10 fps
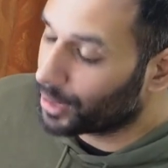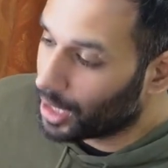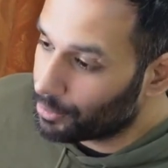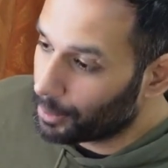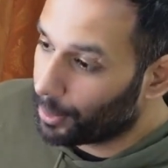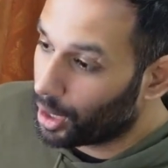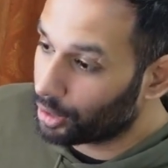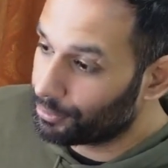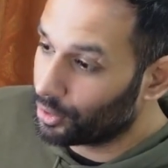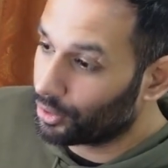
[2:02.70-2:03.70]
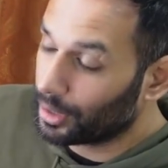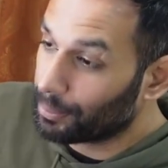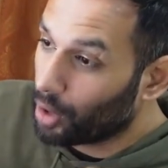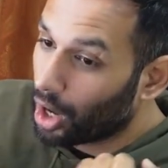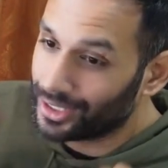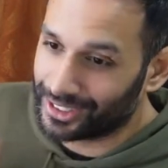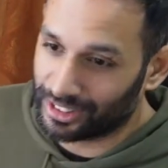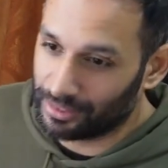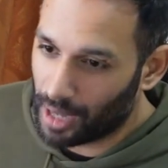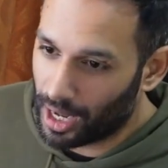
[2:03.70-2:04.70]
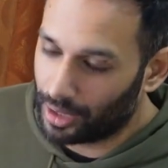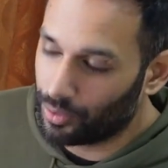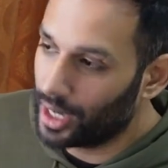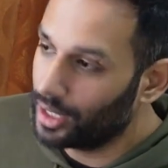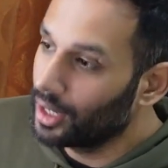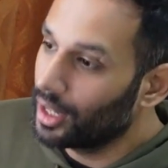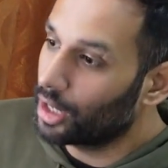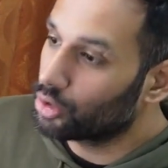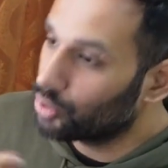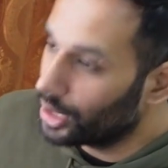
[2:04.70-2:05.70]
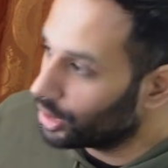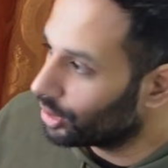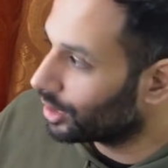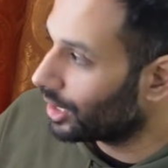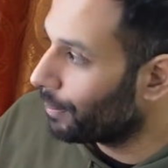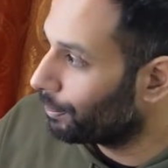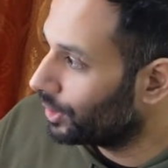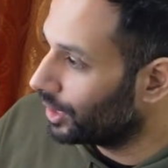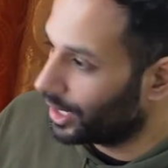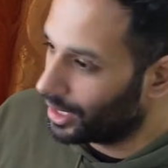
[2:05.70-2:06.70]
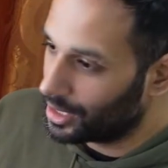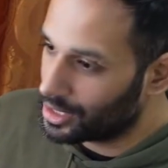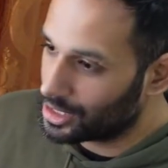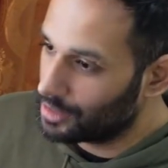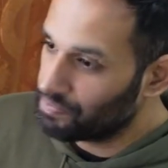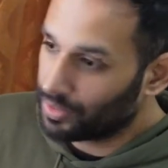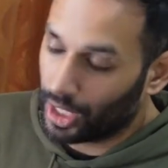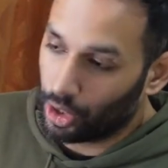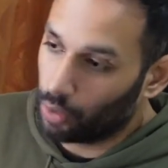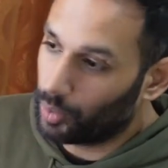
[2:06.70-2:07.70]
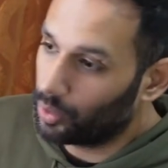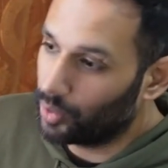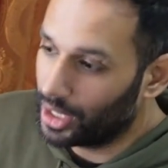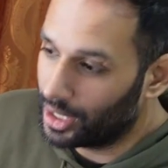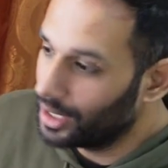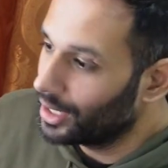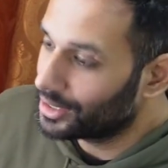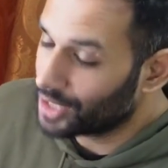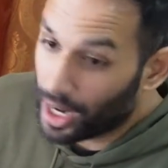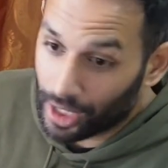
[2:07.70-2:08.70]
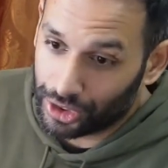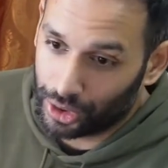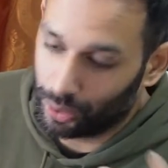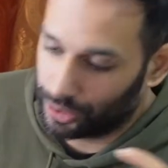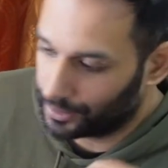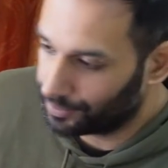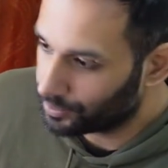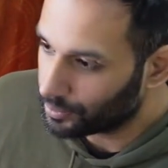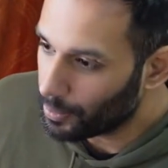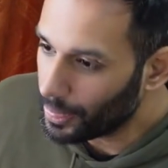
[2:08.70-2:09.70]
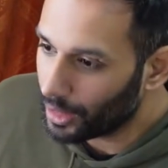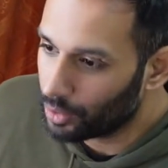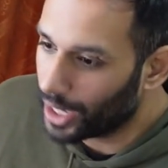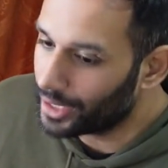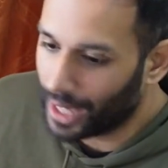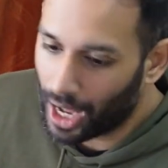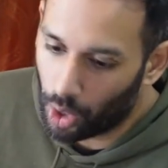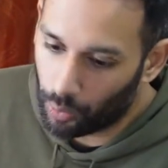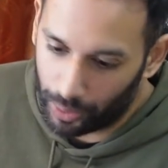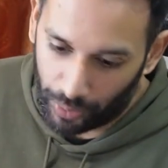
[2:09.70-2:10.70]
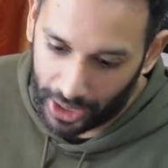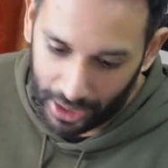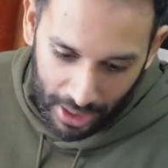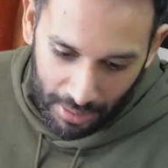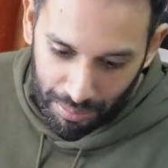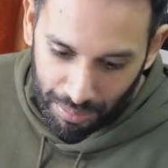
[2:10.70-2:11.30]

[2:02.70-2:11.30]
becomes a part of your subconscious mind, right? A really good example is, when we tie our shoes. Right now, when we